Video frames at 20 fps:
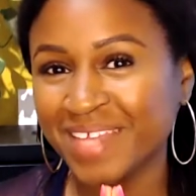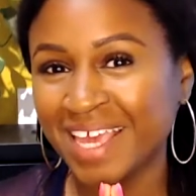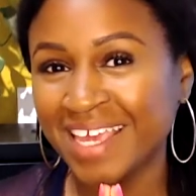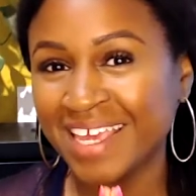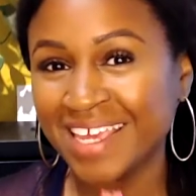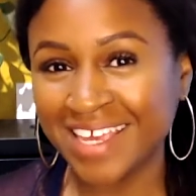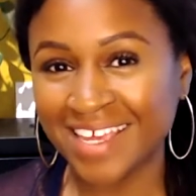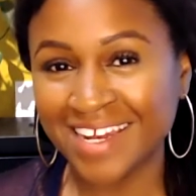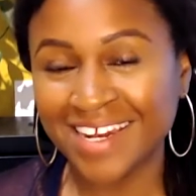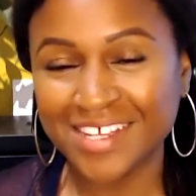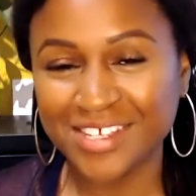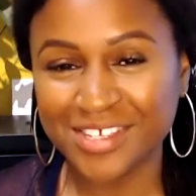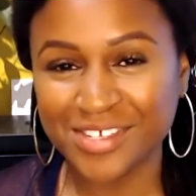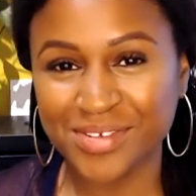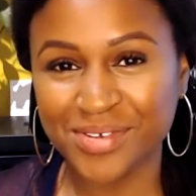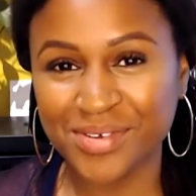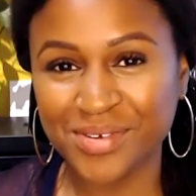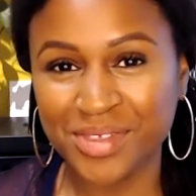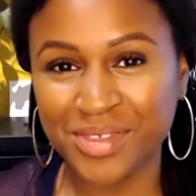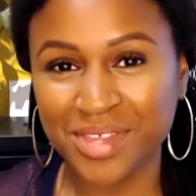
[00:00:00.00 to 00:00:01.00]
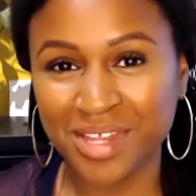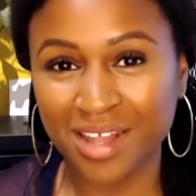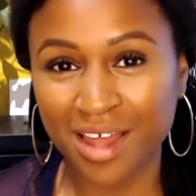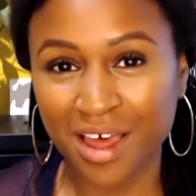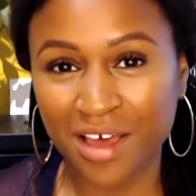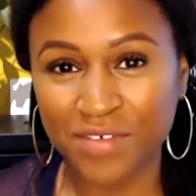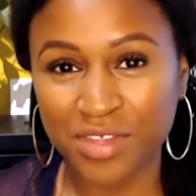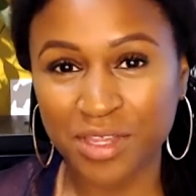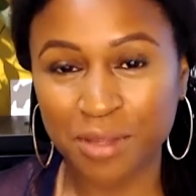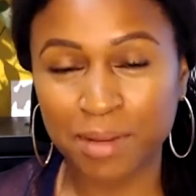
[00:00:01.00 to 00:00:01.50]
and getting to the
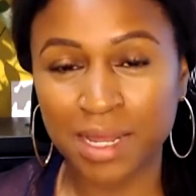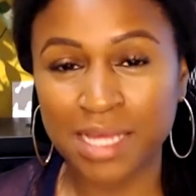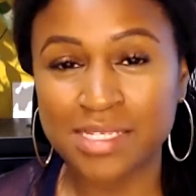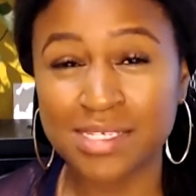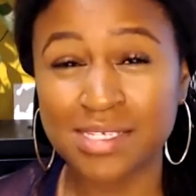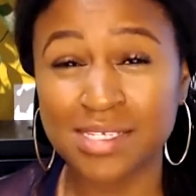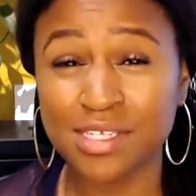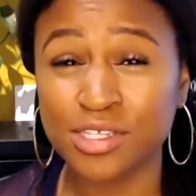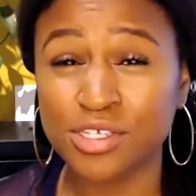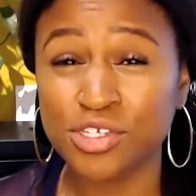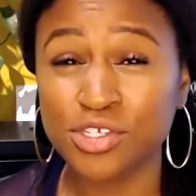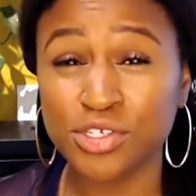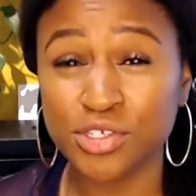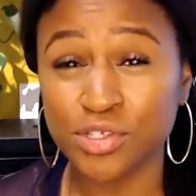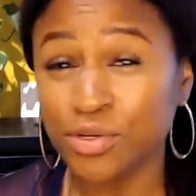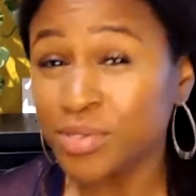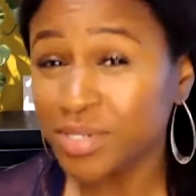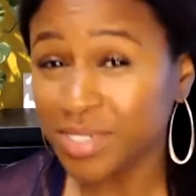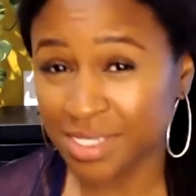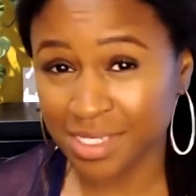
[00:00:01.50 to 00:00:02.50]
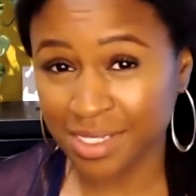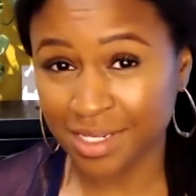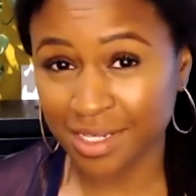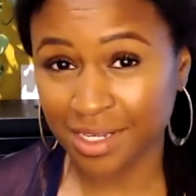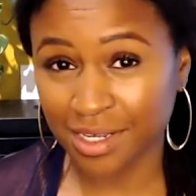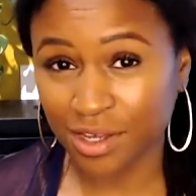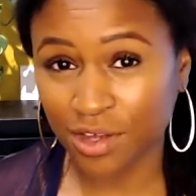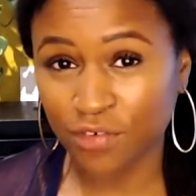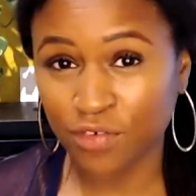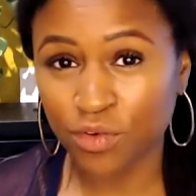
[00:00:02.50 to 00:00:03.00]
love and the blessings and the
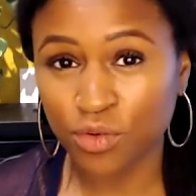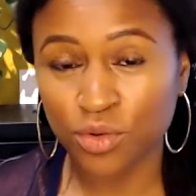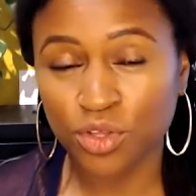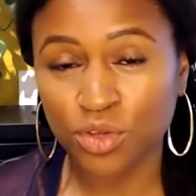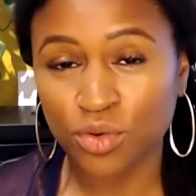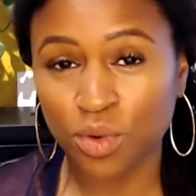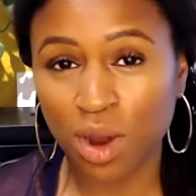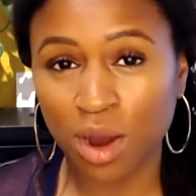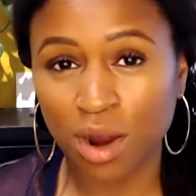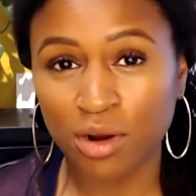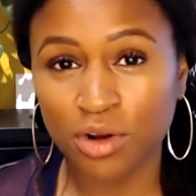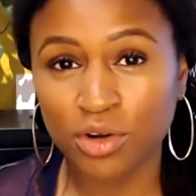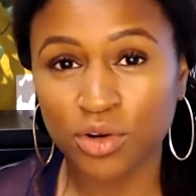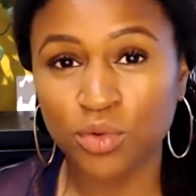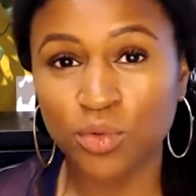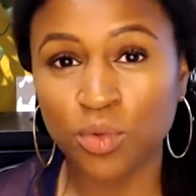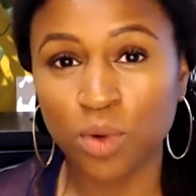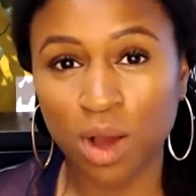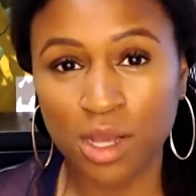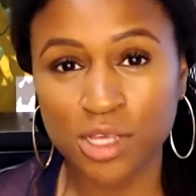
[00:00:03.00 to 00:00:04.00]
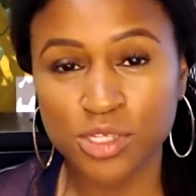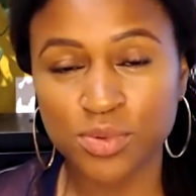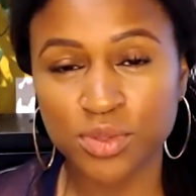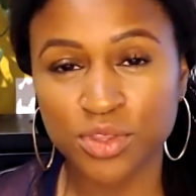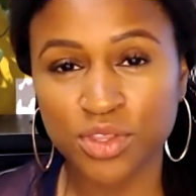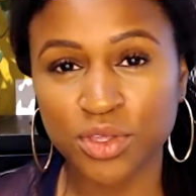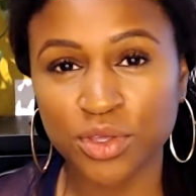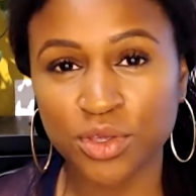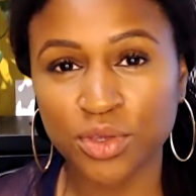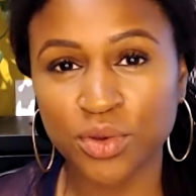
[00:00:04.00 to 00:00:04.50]
certainty of who you are and who walks
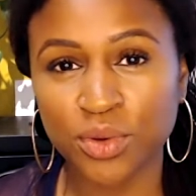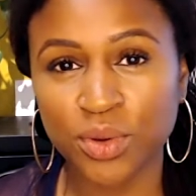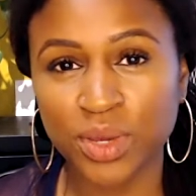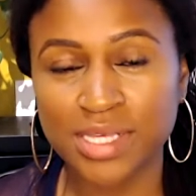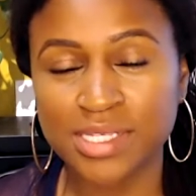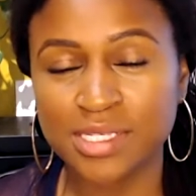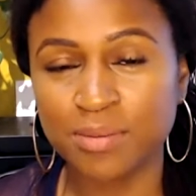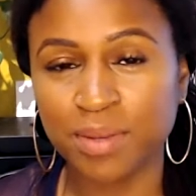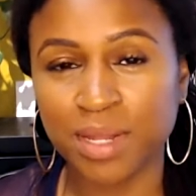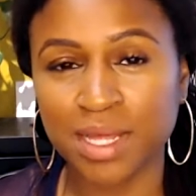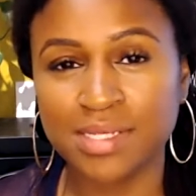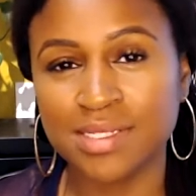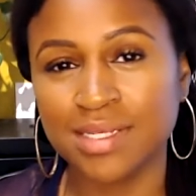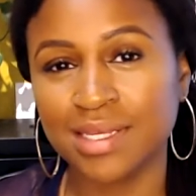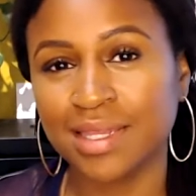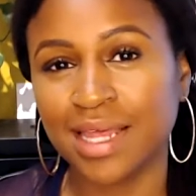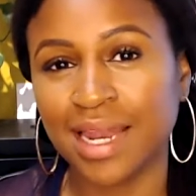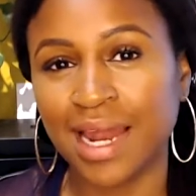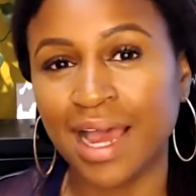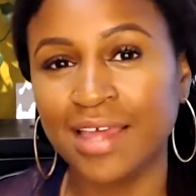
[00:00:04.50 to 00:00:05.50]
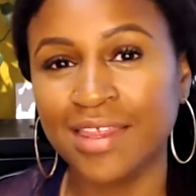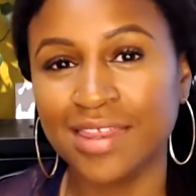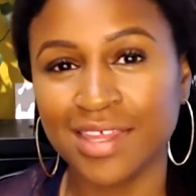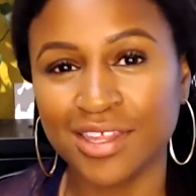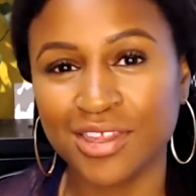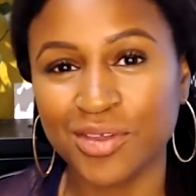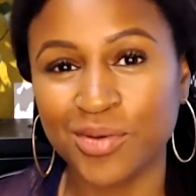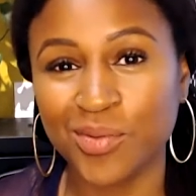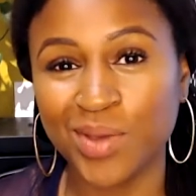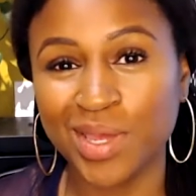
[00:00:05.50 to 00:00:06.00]
with you is a blessing that I
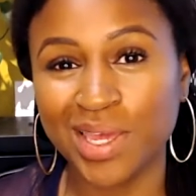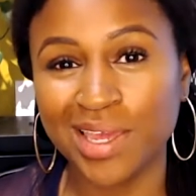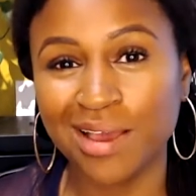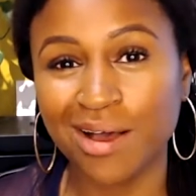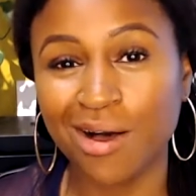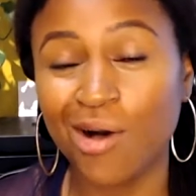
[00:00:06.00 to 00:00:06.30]
think that we